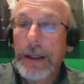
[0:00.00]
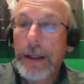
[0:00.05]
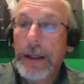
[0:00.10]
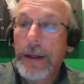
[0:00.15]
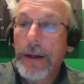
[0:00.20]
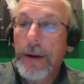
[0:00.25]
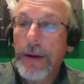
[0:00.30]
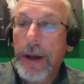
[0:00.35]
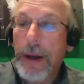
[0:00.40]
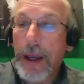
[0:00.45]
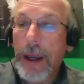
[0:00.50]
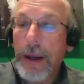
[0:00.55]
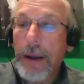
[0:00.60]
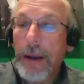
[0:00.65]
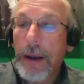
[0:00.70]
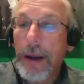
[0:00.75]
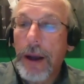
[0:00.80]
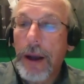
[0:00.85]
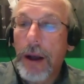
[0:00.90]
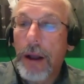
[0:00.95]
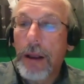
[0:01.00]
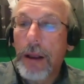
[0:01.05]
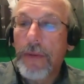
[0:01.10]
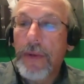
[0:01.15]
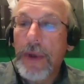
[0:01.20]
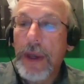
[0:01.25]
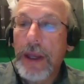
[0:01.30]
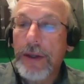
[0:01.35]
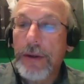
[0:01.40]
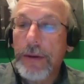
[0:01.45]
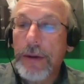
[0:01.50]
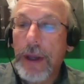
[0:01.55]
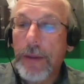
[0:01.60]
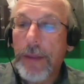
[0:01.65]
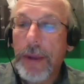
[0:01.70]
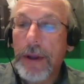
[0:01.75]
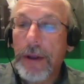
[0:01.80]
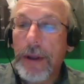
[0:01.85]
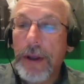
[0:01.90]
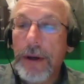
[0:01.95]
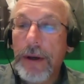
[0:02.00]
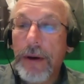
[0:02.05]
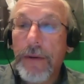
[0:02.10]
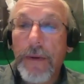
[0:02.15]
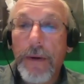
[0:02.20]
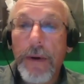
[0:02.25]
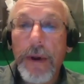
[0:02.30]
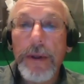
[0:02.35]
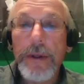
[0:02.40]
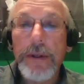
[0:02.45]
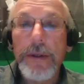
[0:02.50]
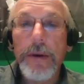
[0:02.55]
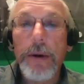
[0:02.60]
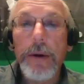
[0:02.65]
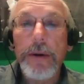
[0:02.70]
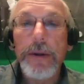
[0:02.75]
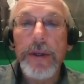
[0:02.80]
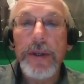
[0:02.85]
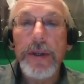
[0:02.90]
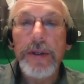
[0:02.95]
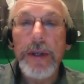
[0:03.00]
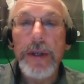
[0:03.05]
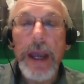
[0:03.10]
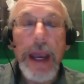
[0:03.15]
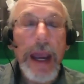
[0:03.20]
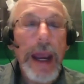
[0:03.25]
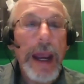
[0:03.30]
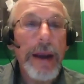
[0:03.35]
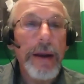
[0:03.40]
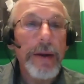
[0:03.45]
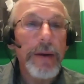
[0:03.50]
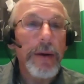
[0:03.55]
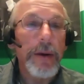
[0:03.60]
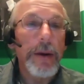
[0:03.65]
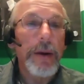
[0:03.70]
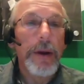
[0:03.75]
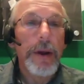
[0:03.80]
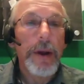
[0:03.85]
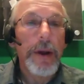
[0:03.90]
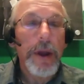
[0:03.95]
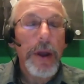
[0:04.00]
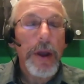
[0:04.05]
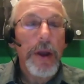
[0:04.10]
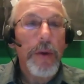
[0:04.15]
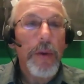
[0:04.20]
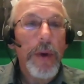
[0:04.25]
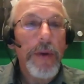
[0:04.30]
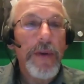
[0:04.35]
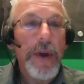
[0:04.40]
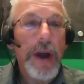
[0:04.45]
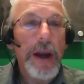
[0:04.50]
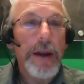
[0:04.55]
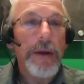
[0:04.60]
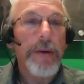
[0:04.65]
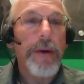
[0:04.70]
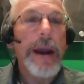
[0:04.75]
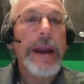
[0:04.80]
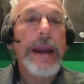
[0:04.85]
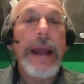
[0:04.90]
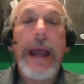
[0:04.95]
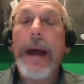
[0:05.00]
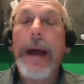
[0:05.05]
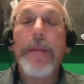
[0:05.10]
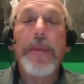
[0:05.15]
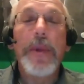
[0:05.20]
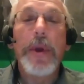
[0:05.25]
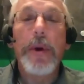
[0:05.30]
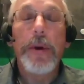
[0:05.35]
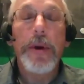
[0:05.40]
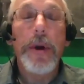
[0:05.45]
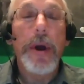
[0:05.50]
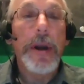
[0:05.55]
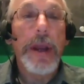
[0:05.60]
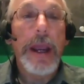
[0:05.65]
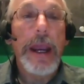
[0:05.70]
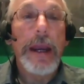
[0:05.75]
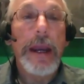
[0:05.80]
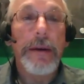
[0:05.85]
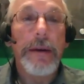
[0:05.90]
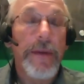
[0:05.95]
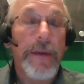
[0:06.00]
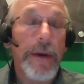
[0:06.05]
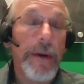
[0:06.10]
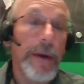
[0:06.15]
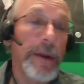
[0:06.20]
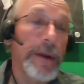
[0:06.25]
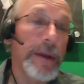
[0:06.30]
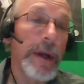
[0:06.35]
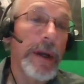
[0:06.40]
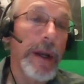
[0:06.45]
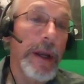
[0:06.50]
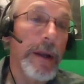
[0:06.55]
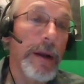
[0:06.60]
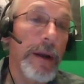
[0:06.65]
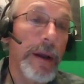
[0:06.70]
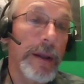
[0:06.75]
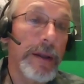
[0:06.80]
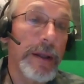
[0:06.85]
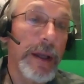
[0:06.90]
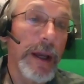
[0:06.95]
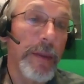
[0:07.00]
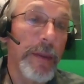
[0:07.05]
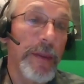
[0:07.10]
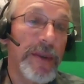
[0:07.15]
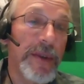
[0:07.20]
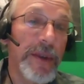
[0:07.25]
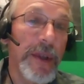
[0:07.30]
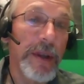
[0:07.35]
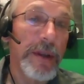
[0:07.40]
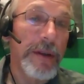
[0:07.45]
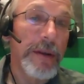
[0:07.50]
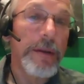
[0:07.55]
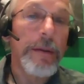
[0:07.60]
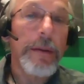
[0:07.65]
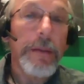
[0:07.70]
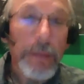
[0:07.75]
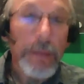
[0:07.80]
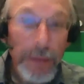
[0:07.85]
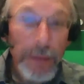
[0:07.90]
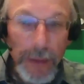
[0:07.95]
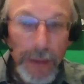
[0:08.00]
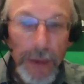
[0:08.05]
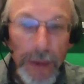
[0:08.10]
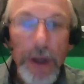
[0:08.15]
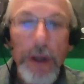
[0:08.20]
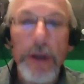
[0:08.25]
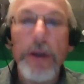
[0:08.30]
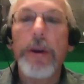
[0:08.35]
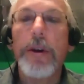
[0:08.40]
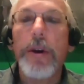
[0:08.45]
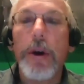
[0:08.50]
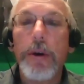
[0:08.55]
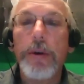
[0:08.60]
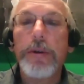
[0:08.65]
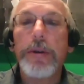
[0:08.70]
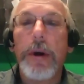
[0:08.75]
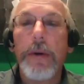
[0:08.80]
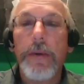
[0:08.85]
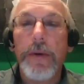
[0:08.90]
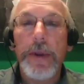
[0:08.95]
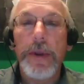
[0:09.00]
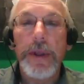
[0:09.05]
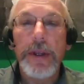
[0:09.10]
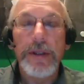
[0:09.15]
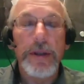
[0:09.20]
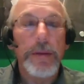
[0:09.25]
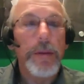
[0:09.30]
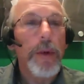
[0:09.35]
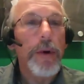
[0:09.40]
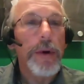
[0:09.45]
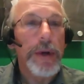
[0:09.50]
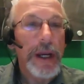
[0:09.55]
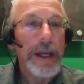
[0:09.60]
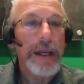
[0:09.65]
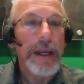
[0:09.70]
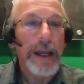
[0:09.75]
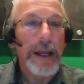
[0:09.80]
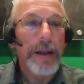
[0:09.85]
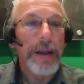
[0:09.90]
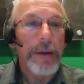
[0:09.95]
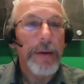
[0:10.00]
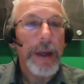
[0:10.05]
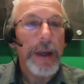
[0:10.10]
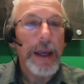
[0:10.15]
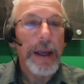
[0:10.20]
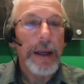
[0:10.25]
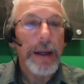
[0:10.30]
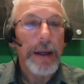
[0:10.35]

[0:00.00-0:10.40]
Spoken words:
Okay, all of these are typical interference sources, and we've got a great app note on interference hunting concepts that goes over this in more detail, okay?